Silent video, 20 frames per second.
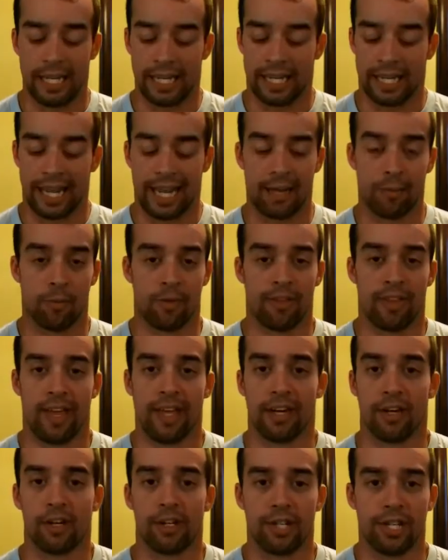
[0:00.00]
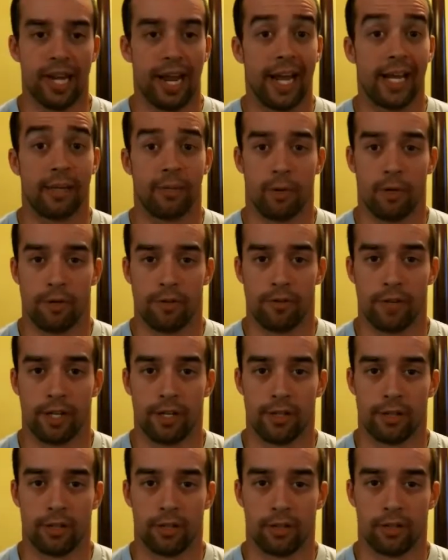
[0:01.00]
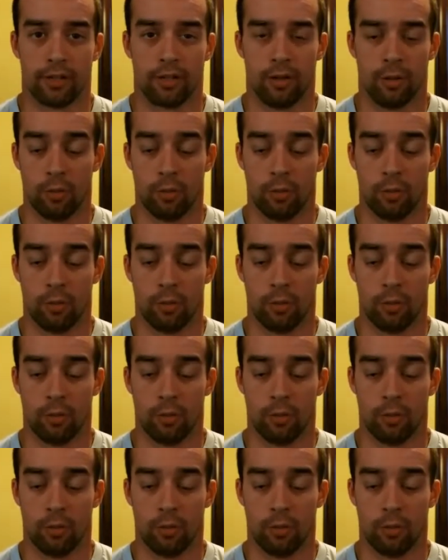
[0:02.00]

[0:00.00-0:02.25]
it came with energy and motivation,